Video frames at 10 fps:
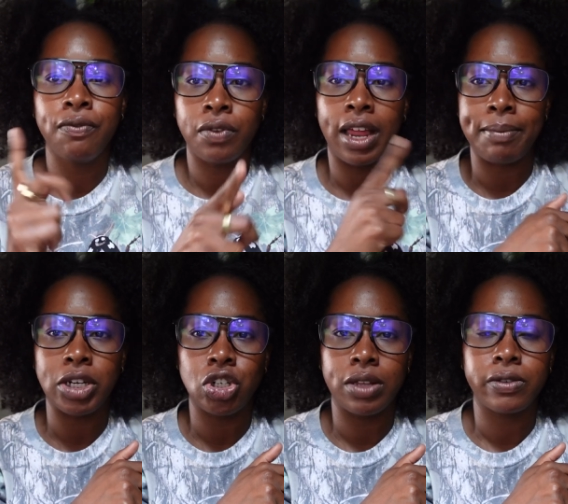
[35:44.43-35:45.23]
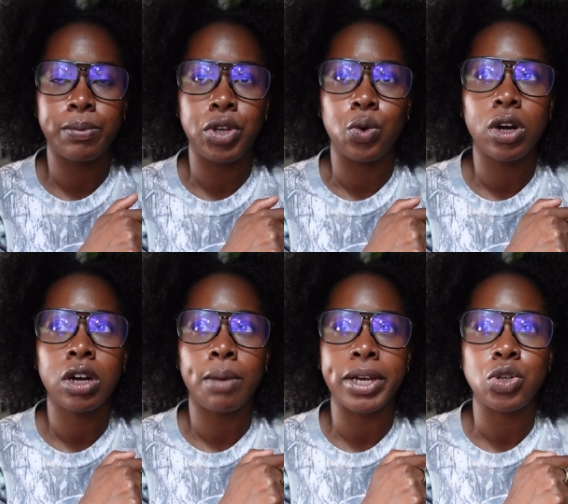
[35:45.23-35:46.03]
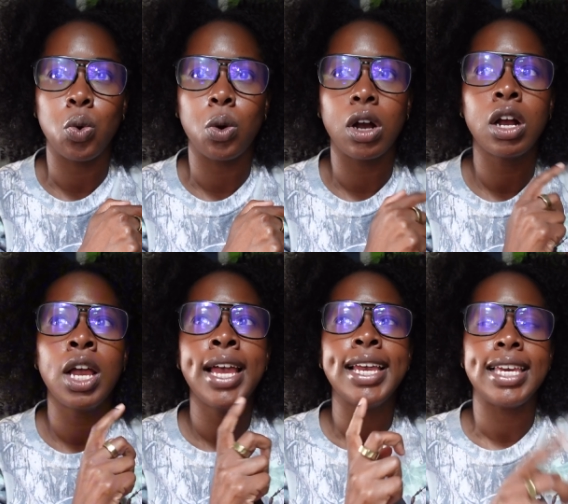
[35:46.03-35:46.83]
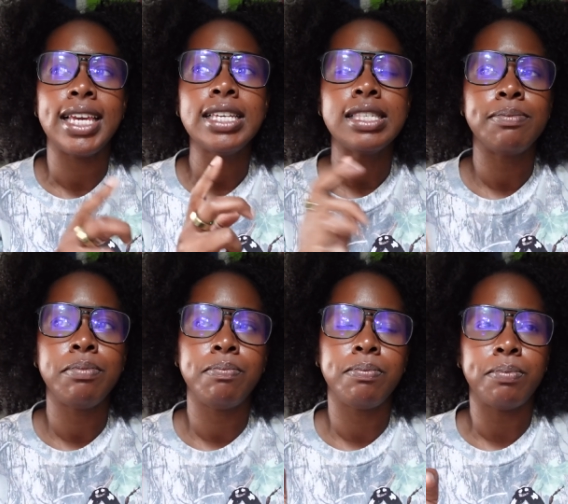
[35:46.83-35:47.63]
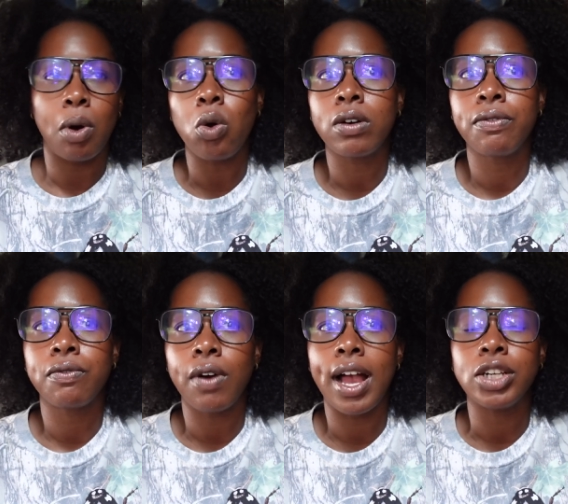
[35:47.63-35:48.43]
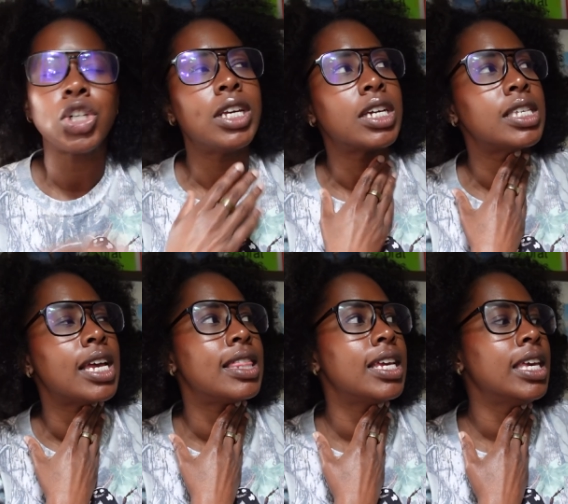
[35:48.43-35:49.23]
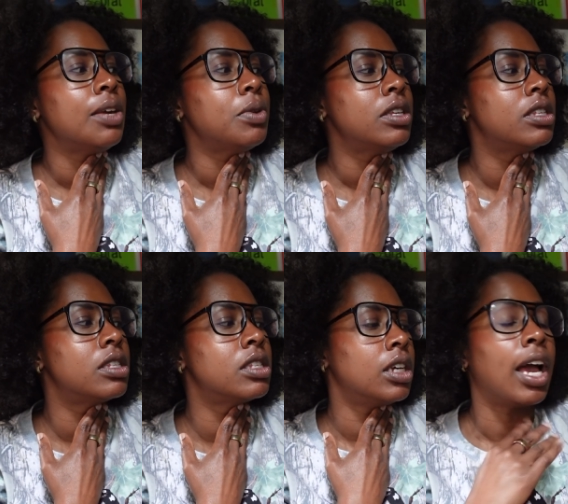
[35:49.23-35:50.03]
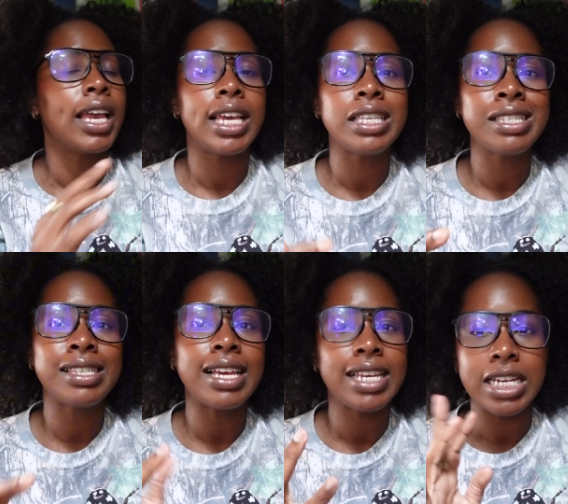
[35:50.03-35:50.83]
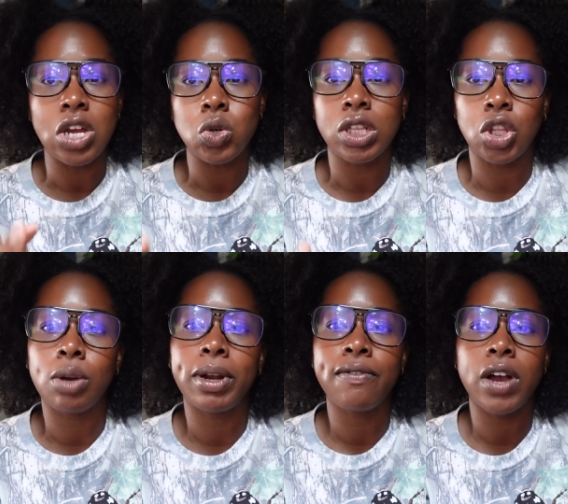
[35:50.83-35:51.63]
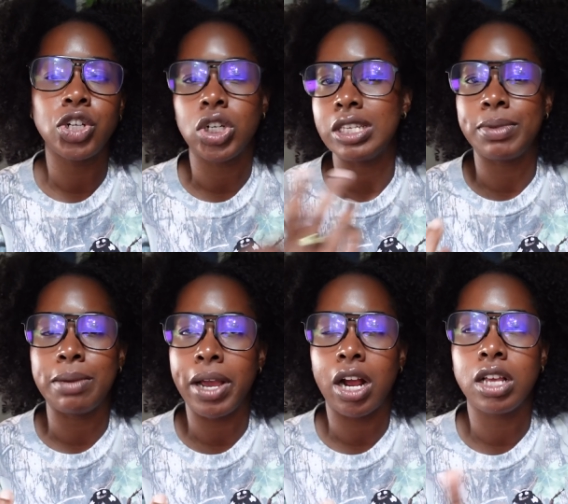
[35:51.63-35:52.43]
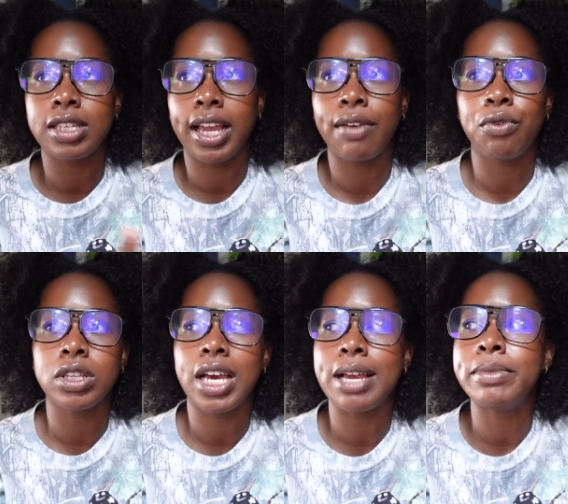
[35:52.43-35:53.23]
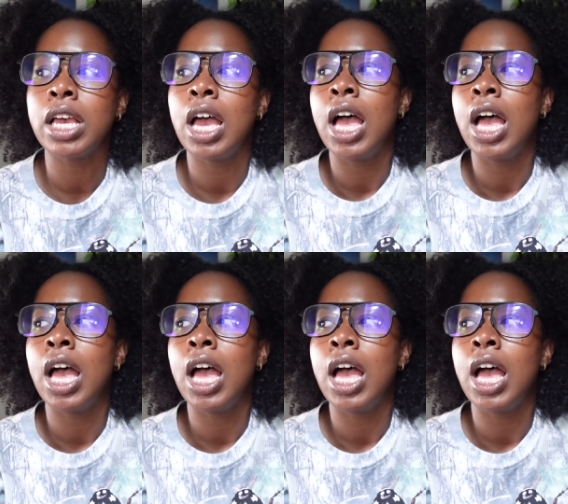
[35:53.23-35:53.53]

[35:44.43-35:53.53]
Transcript: that I mentioned that was from New York on my tour, he spoke French because I think he says he knows a little bit of French and he's been to Paris like a handful of times,